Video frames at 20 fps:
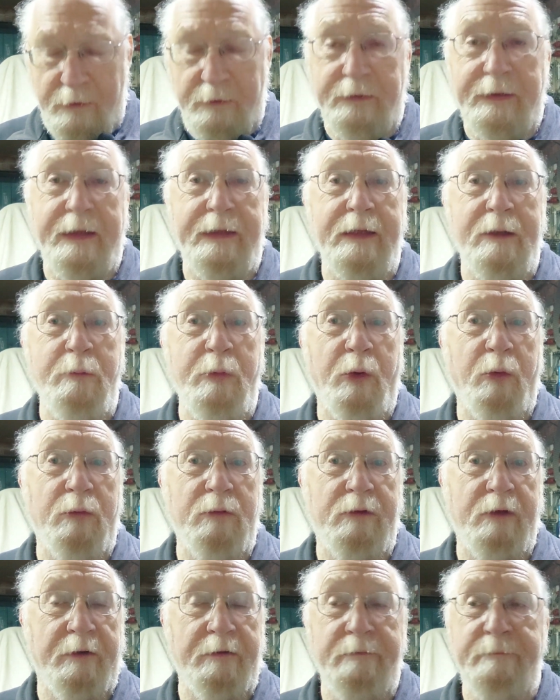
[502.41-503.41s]
and get them
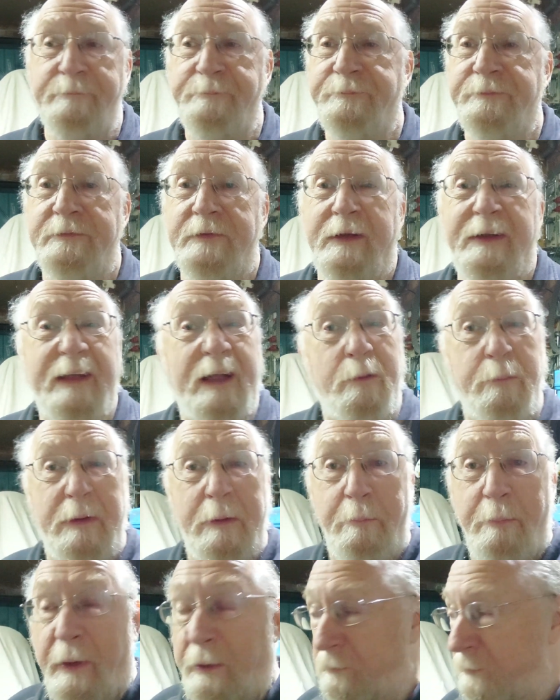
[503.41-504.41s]
all done. That would
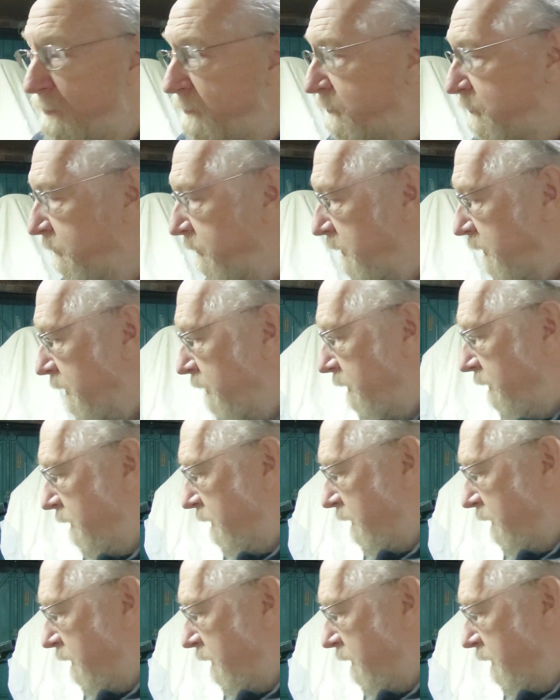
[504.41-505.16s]
be a bonus, wouldn't it?